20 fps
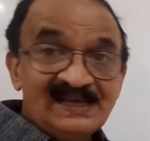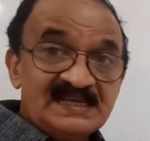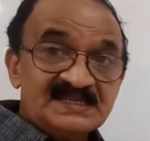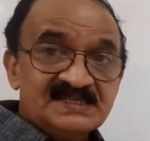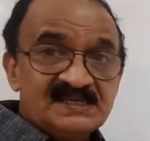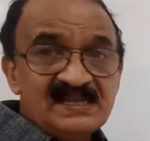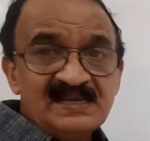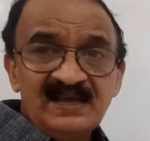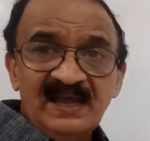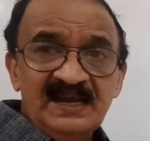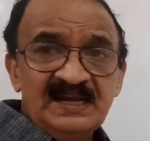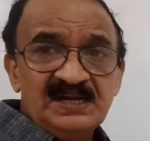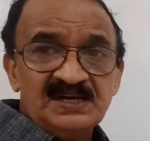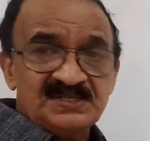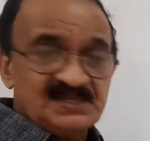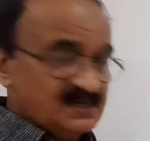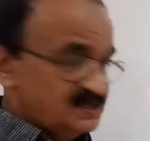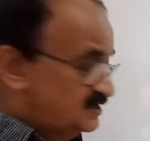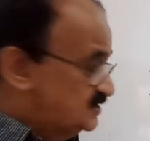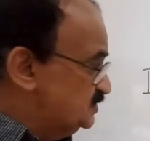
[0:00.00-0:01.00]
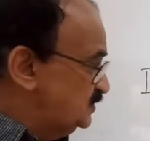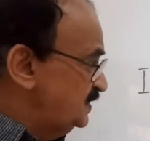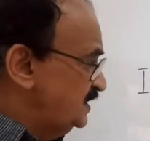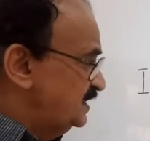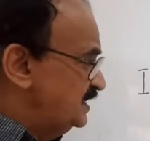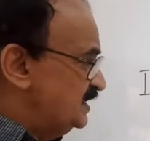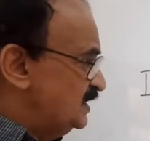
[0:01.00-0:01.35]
Acidic hydrogen, so it